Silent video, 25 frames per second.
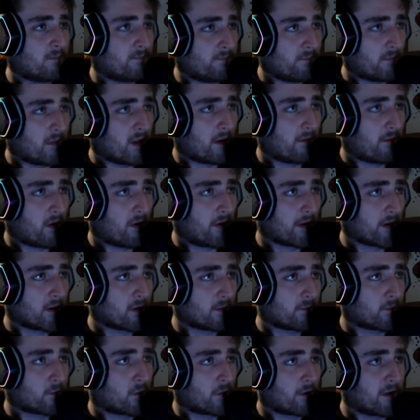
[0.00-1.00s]
A very
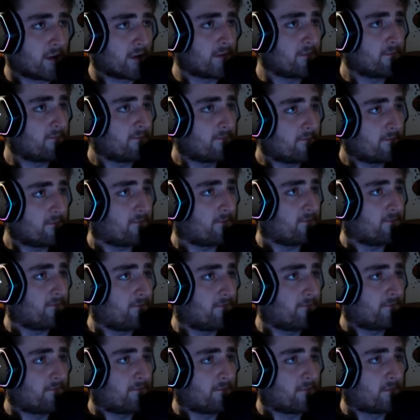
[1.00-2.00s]
good point.
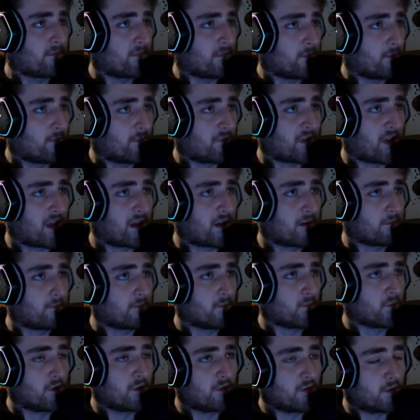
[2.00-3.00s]
Sam,
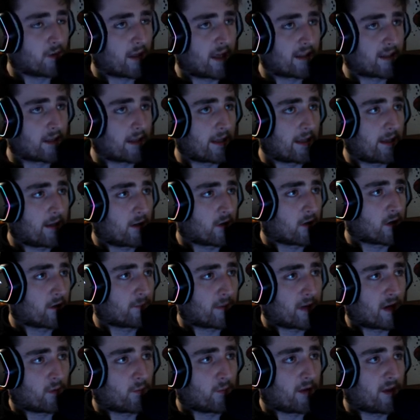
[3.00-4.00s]
would you like to hear
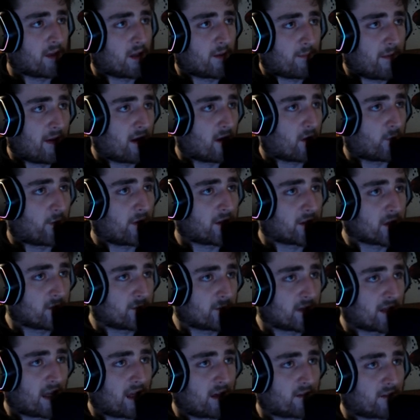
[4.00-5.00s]
about when the mayor went up
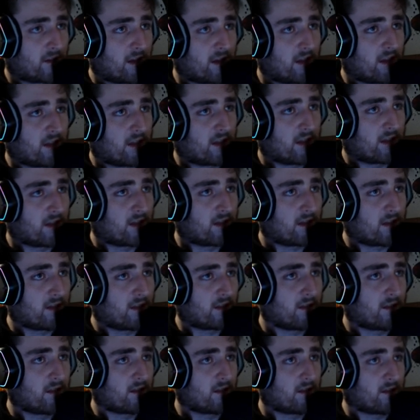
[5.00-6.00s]
against the
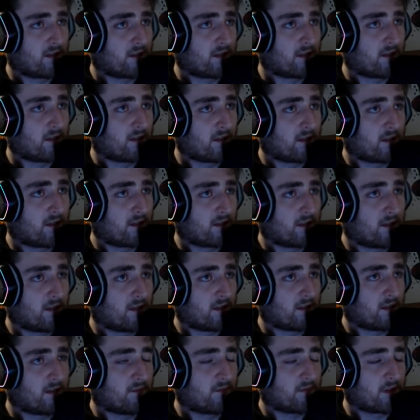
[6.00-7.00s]

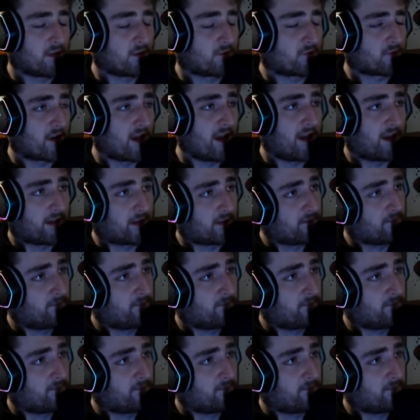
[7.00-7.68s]
evil dragon?